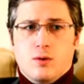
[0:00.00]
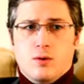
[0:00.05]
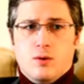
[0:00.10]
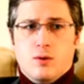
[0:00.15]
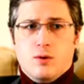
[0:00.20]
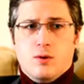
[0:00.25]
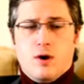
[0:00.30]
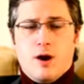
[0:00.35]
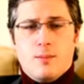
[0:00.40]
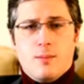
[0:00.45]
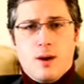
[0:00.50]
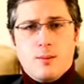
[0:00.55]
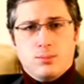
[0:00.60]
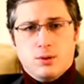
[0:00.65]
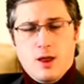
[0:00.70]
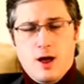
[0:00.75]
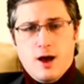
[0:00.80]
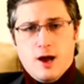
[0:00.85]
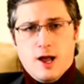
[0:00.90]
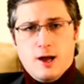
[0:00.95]
or on my
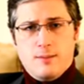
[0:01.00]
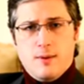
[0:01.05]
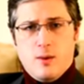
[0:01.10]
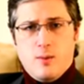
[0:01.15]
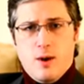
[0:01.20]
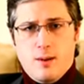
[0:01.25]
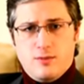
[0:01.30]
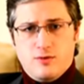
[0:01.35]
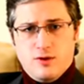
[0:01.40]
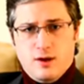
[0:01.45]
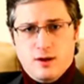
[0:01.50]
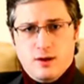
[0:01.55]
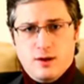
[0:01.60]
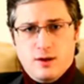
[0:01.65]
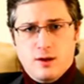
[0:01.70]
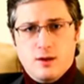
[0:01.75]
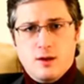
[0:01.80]
blog on my website.